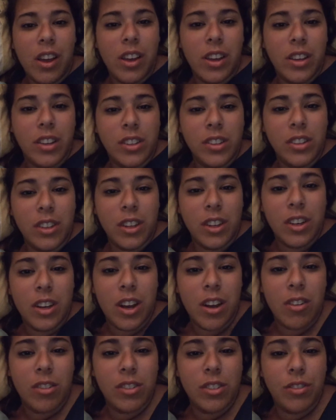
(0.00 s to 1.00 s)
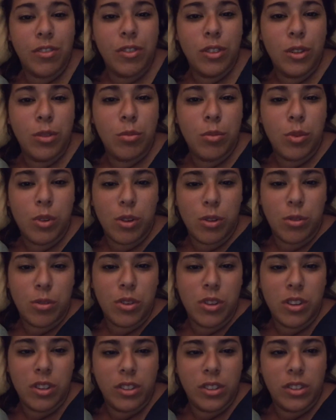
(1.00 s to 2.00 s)
And uh, now it's a
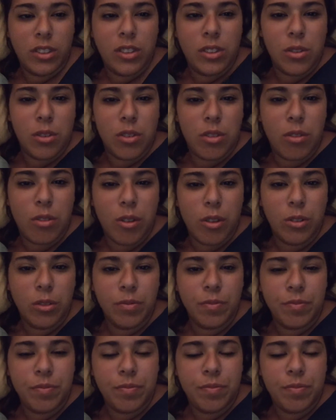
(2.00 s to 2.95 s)
full-blown sore throat.